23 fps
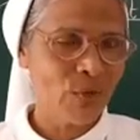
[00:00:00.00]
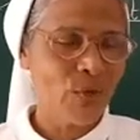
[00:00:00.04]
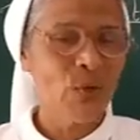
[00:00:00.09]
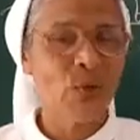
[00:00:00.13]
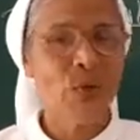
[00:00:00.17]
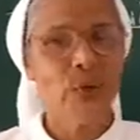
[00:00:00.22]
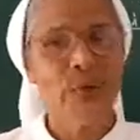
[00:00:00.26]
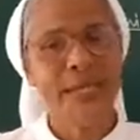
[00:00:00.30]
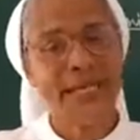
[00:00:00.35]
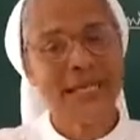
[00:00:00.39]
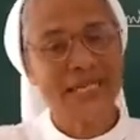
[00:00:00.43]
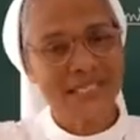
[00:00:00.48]

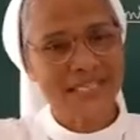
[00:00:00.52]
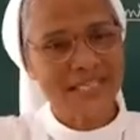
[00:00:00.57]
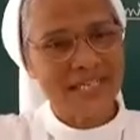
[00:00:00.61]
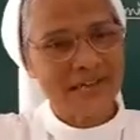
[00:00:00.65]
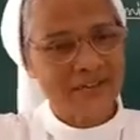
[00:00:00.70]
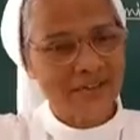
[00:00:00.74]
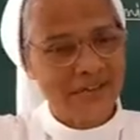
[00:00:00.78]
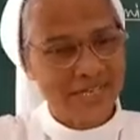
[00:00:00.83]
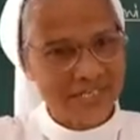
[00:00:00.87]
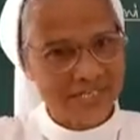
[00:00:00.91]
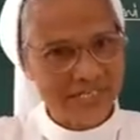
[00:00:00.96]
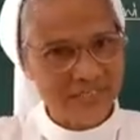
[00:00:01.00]
God has
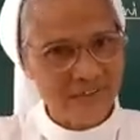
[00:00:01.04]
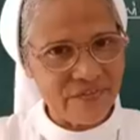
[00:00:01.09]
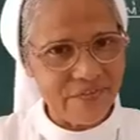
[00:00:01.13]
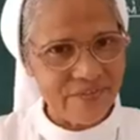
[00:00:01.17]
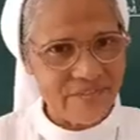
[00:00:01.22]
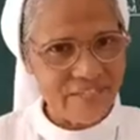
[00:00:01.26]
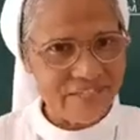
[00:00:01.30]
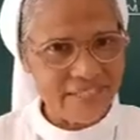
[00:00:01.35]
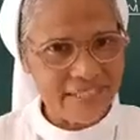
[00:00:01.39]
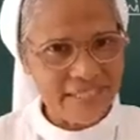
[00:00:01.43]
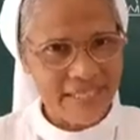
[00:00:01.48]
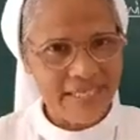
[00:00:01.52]
given us
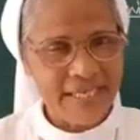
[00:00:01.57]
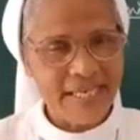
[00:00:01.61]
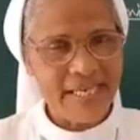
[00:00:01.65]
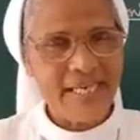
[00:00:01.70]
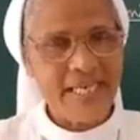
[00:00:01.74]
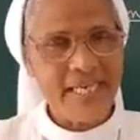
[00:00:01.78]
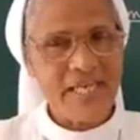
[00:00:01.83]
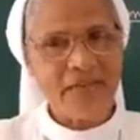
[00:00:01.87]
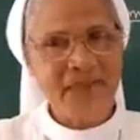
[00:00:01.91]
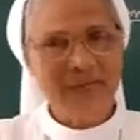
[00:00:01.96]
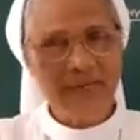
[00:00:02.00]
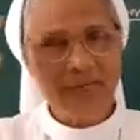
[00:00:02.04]
everything,
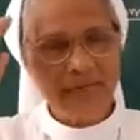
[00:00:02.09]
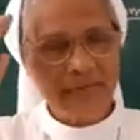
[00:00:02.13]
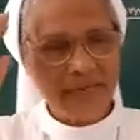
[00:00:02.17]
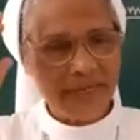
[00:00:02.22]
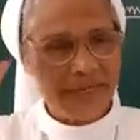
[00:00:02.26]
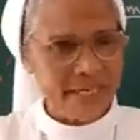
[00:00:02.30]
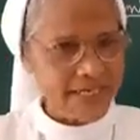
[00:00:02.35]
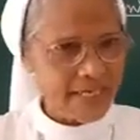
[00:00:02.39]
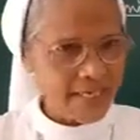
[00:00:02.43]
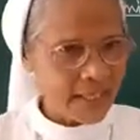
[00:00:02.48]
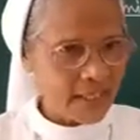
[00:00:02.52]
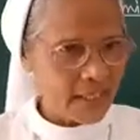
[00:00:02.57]
even our
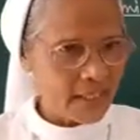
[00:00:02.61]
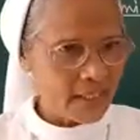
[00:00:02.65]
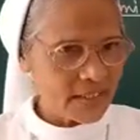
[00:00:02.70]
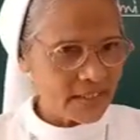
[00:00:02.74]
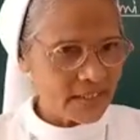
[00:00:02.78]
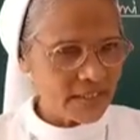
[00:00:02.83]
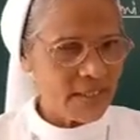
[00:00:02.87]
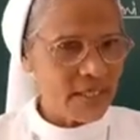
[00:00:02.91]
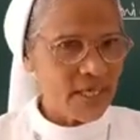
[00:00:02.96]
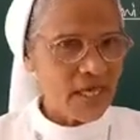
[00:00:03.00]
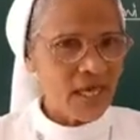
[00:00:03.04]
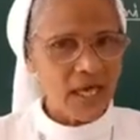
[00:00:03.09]

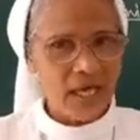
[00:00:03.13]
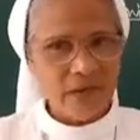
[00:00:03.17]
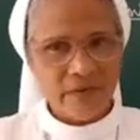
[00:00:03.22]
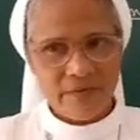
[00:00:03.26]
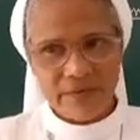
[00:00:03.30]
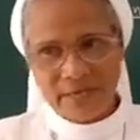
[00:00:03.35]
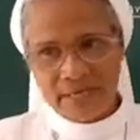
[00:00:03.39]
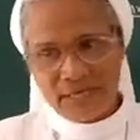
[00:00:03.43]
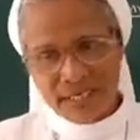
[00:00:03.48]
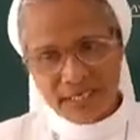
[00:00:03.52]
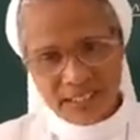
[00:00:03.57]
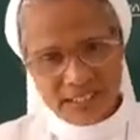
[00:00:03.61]
intellect,
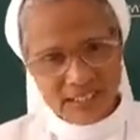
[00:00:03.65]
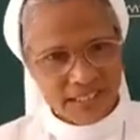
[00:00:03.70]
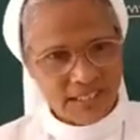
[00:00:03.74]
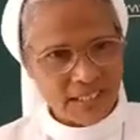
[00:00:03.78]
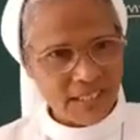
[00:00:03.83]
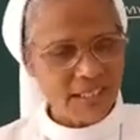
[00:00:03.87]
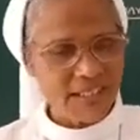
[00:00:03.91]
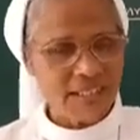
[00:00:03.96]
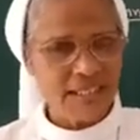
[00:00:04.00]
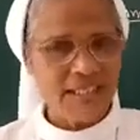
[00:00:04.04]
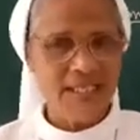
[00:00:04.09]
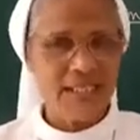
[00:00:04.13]
our
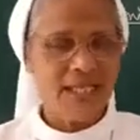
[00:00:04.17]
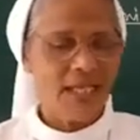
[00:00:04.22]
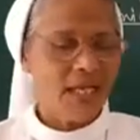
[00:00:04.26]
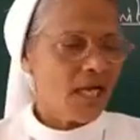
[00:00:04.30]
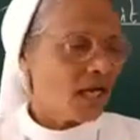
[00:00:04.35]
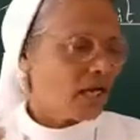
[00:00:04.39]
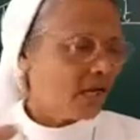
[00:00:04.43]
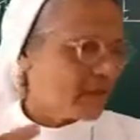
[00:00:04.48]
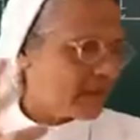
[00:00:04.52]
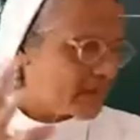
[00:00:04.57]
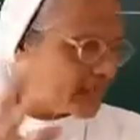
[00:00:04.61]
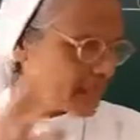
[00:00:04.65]
understanding,
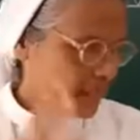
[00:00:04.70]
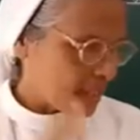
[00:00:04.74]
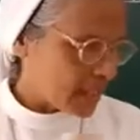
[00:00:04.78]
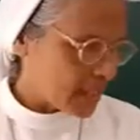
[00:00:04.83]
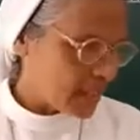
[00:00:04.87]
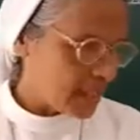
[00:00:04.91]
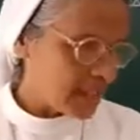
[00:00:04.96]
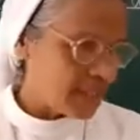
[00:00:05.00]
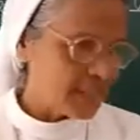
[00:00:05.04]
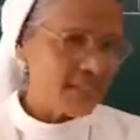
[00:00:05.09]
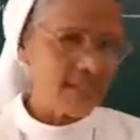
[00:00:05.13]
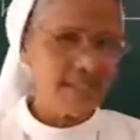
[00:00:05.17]
our
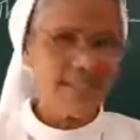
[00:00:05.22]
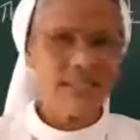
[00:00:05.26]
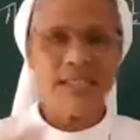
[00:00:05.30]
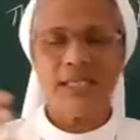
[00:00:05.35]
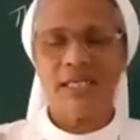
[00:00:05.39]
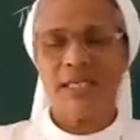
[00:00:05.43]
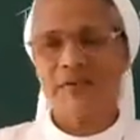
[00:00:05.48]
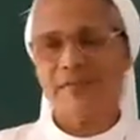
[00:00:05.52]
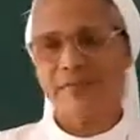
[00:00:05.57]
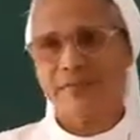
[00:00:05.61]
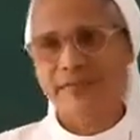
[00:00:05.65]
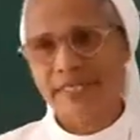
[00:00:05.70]
talents,
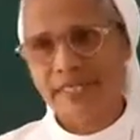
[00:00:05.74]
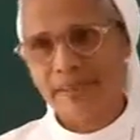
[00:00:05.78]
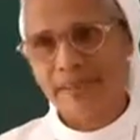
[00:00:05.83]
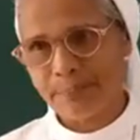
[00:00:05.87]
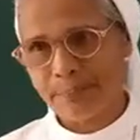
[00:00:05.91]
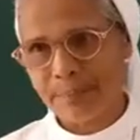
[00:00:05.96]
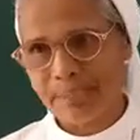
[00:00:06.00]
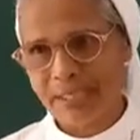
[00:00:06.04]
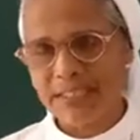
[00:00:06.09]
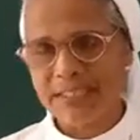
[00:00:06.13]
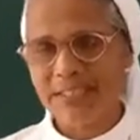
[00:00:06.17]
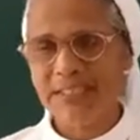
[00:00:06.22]
our
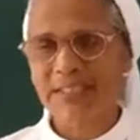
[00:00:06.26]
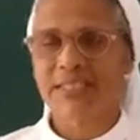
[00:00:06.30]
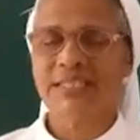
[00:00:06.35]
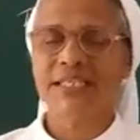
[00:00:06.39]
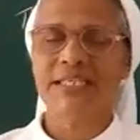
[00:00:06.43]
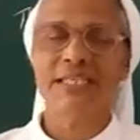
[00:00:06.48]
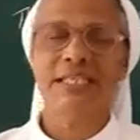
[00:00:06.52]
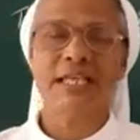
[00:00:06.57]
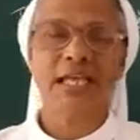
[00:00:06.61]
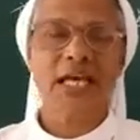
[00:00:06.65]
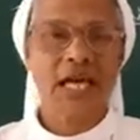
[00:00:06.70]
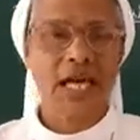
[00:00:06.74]

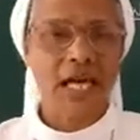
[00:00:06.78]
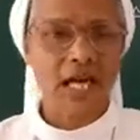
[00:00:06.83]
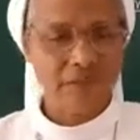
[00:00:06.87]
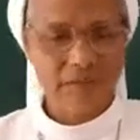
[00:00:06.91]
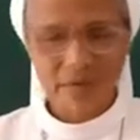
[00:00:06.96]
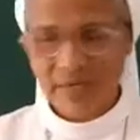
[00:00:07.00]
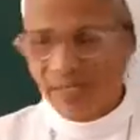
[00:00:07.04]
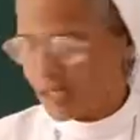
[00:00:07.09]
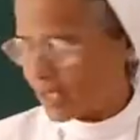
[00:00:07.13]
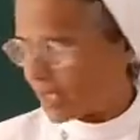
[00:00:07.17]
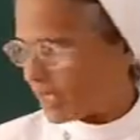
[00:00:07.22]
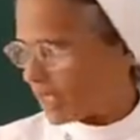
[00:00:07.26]
capacity,
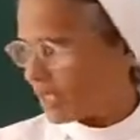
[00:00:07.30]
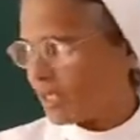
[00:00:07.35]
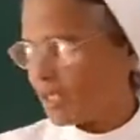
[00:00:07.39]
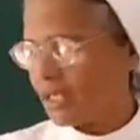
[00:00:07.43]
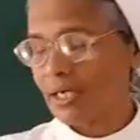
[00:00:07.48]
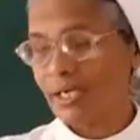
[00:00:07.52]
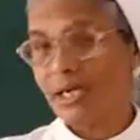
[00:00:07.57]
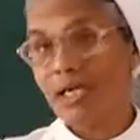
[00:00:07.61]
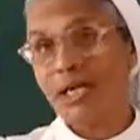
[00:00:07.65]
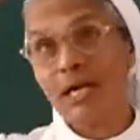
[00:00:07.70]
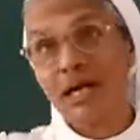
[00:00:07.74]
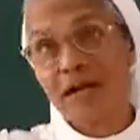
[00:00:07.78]
our
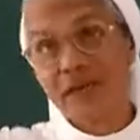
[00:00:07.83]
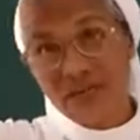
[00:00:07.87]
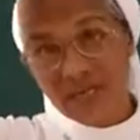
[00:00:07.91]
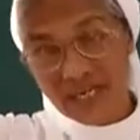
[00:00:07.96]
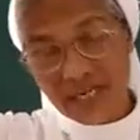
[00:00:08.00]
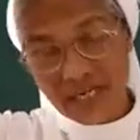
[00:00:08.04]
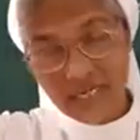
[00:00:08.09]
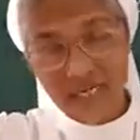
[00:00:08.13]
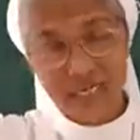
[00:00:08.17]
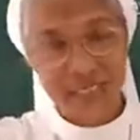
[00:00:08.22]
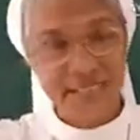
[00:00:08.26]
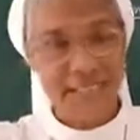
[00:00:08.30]
color, our
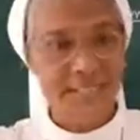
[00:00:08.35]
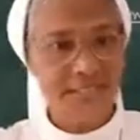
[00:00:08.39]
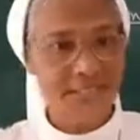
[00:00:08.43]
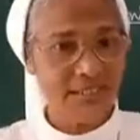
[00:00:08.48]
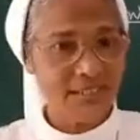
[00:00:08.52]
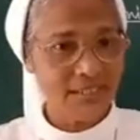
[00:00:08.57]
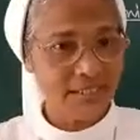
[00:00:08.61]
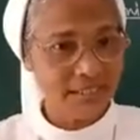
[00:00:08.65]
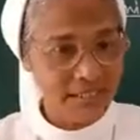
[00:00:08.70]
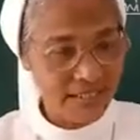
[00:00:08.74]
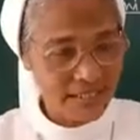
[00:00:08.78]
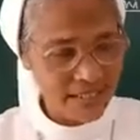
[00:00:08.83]
height,
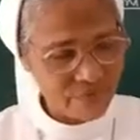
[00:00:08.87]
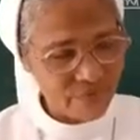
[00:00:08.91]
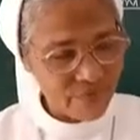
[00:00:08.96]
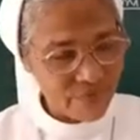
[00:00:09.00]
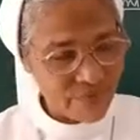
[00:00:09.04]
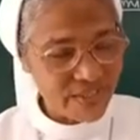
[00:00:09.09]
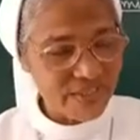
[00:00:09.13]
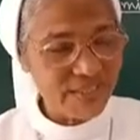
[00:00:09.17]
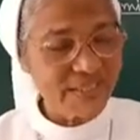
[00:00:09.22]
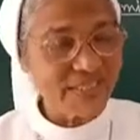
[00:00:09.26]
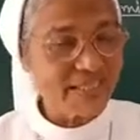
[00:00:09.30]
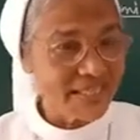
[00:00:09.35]

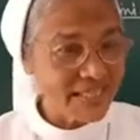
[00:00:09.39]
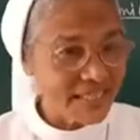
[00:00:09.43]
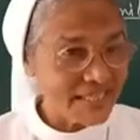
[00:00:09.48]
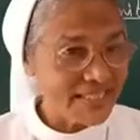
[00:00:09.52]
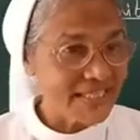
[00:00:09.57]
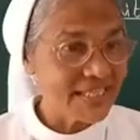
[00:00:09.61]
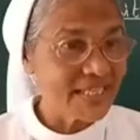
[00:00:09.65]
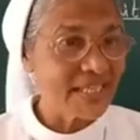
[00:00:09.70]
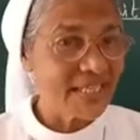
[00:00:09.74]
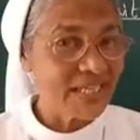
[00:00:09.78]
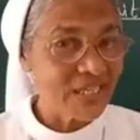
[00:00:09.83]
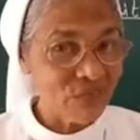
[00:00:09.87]
everything
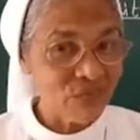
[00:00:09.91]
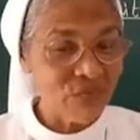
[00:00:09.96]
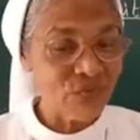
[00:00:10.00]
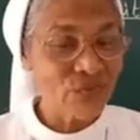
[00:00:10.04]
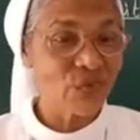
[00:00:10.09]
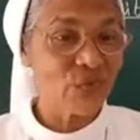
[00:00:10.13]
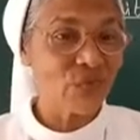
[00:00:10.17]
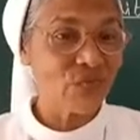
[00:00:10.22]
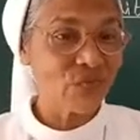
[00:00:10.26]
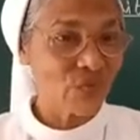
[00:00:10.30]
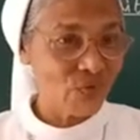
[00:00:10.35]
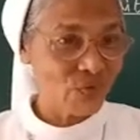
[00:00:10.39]
is the
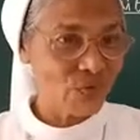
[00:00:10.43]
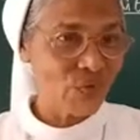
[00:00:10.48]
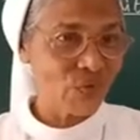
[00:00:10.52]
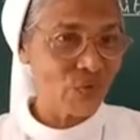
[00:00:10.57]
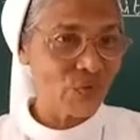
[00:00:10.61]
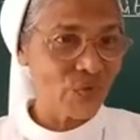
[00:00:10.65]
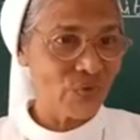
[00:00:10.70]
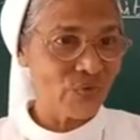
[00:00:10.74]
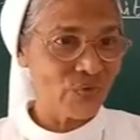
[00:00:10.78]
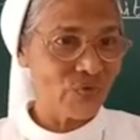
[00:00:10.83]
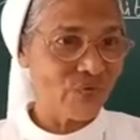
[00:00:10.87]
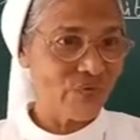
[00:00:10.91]
gift of
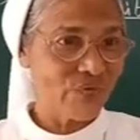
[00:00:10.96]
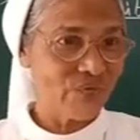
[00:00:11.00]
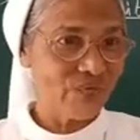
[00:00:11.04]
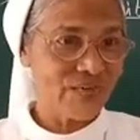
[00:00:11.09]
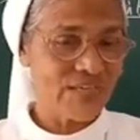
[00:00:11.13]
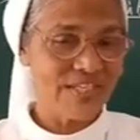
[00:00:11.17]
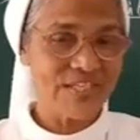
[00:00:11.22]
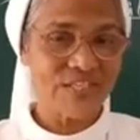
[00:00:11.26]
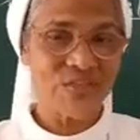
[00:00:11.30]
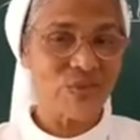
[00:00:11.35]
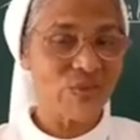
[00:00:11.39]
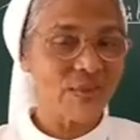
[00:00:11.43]
God.
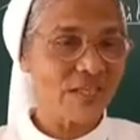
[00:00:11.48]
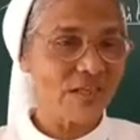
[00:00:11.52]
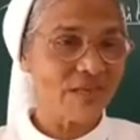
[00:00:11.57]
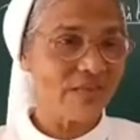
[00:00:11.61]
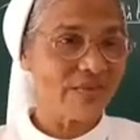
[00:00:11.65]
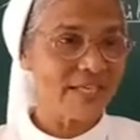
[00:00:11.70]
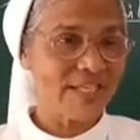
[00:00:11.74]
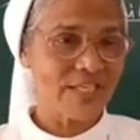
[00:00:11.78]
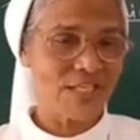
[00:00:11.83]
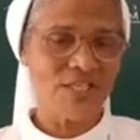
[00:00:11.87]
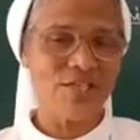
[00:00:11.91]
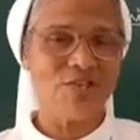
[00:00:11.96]
It is not
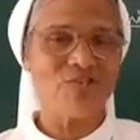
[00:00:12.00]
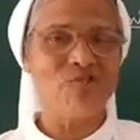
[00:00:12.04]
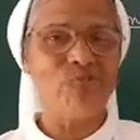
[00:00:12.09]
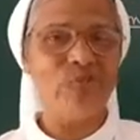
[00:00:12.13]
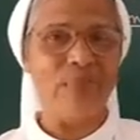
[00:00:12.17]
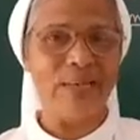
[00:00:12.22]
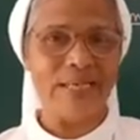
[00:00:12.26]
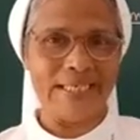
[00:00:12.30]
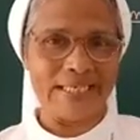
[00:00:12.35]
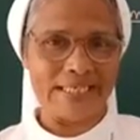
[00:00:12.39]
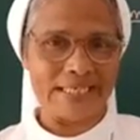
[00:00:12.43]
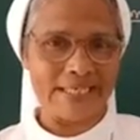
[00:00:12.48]
our
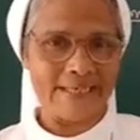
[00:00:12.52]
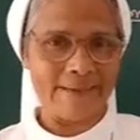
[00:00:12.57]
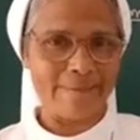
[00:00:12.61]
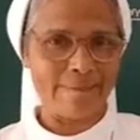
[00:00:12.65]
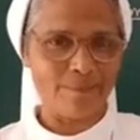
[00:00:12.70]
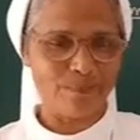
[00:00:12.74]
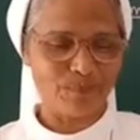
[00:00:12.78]
achievements.